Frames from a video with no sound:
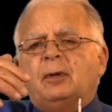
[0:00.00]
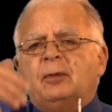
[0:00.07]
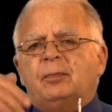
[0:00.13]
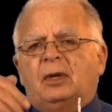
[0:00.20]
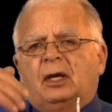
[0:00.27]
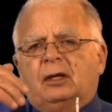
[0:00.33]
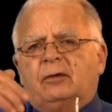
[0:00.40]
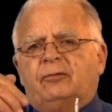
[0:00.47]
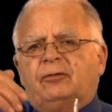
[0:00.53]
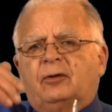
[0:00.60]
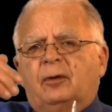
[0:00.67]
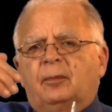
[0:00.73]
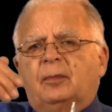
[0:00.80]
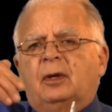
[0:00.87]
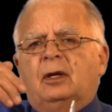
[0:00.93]
back
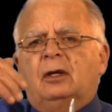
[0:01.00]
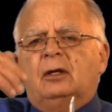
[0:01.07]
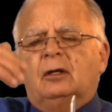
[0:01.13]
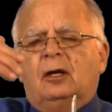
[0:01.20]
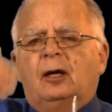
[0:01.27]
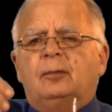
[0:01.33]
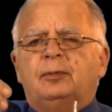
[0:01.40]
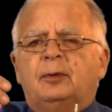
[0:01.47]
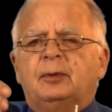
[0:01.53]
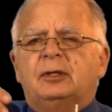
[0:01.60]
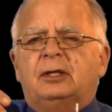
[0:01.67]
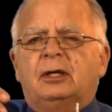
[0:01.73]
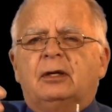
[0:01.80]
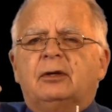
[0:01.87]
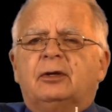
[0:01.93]
from
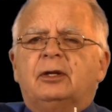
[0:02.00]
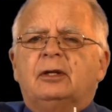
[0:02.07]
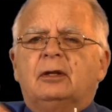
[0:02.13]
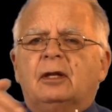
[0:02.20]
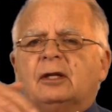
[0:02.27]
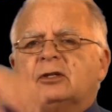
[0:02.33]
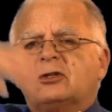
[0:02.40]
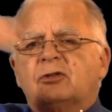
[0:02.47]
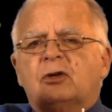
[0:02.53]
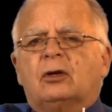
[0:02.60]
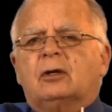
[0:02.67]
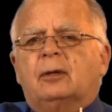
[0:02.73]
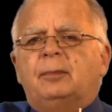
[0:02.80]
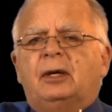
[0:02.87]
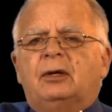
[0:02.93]
complementarity, let's talk
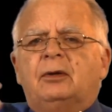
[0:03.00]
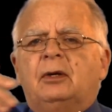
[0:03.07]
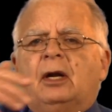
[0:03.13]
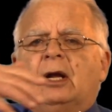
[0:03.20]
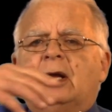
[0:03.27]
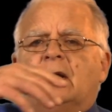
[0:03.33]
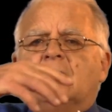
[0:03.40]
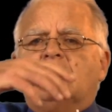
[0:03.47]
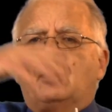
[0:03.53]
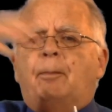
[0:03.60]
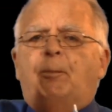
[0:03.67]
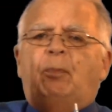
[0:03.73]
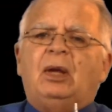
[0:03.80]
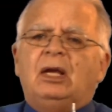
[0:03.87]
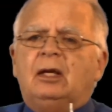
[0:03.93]
about the
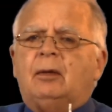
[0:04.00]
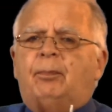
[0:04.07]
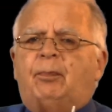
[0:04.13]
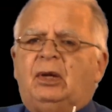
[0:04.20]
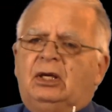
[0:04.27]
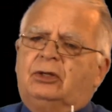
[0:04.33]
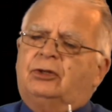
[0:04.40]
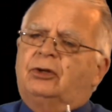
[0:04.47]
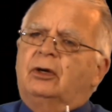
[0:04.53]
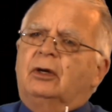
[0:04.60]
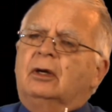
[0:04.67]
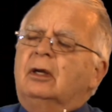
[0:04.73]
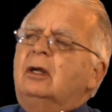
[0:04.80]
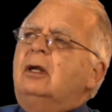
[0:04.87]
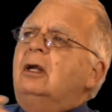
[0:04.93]
big picture.
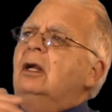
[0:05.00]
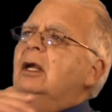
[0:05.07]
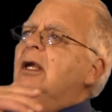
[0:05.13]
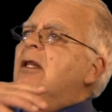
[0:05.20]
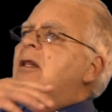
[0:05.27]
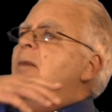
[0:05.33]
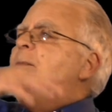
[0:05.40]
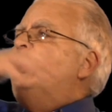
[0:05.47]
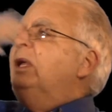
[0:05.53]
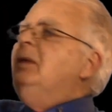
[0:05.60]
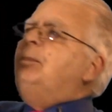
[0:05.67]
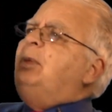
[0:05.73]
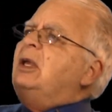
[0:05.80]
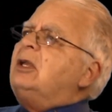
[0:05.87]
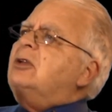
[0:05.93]
In the big
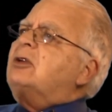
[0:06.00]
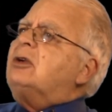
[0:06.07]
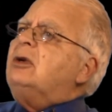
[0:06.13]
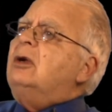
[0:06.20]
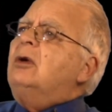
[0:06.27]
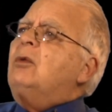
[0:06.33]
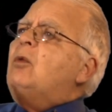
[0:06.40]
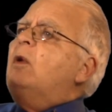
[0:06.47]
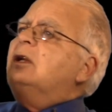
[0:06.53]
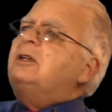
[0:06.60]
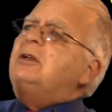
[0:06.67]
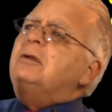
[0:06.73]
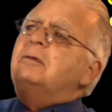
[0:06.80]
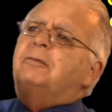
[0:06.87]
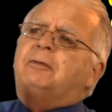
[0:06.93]
picture, what do
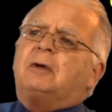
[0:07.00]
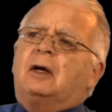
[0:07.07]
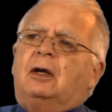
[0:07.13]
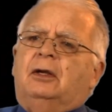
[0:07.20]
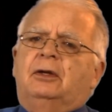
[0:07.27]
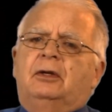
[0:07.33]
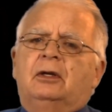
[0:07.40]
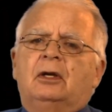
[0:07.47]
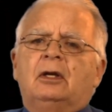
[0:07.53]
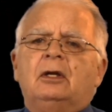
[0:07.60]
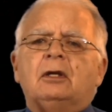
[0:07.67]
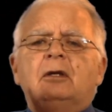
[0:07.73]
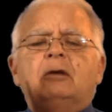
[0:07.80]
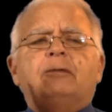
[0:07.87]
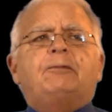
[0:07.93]
you find?
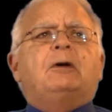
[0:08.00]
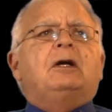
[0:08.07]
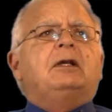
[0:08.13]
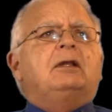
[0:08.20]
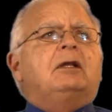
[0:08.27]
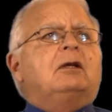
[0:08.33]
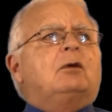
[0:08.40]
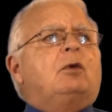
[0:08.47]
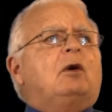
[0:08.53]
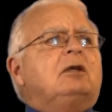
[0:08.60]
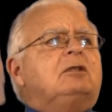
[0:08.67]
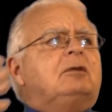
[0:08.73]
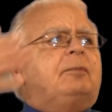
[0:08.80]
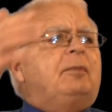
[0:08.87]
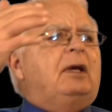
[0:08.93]
You find that
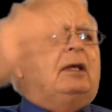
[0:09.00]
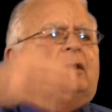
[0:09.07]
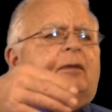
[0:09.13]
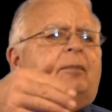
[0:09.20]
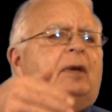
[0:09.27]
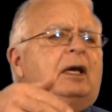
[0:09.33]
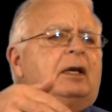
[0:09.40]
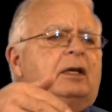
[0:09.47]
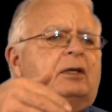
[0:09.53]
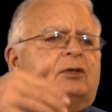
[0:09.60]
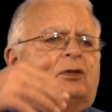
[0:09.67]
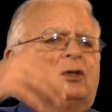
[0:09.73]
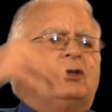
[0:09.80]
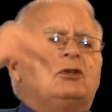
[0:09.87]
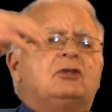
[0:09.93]
quantum mathematics
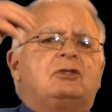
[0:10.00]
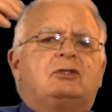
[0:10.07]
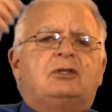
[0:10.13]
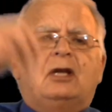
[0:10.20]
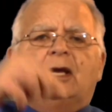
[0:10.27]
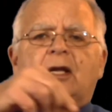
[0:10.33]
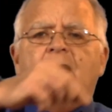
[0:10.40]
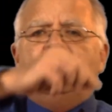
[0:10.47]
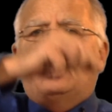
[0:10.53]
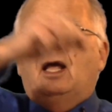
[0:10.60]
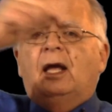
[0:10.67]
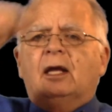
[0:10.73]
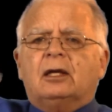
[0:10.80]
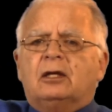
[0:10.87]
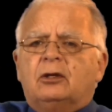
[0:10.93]
is dead
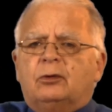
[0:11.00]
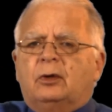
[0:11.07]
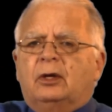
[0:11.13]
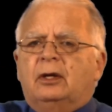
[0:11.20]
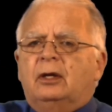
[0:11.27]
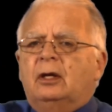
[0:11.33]
accurate,